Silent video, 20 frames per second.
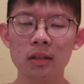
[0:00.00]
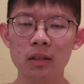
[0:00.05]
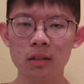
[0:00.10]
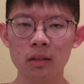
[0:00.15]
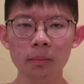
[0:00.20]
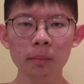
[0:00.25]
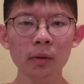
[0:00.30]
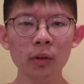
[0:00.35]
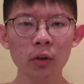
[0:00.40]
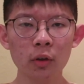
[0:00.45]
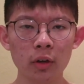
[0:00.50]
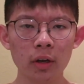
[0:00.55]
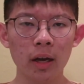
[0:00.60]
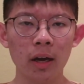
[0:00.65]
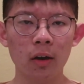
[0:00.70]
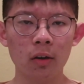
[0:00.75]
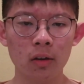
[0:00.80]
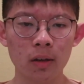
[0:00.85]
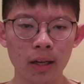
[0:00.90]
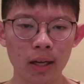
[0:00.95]
Similar
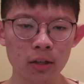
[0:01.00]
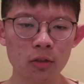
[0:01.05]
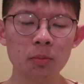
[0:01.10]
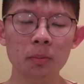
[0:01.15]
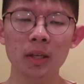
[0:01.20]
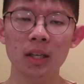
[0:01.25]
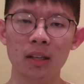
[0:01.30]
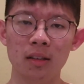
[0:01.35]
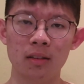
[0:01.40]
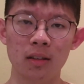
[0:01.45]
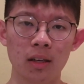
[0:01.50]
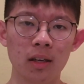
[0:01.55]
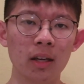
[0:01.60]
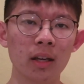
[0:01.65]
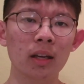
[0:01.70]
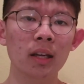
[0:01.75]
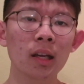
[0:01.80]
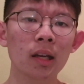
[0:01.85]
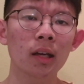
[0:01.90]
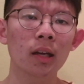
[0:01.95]
to how Clash Mini did
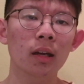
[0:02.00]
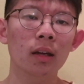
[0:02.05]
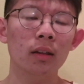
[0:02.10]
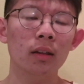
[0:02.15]
it,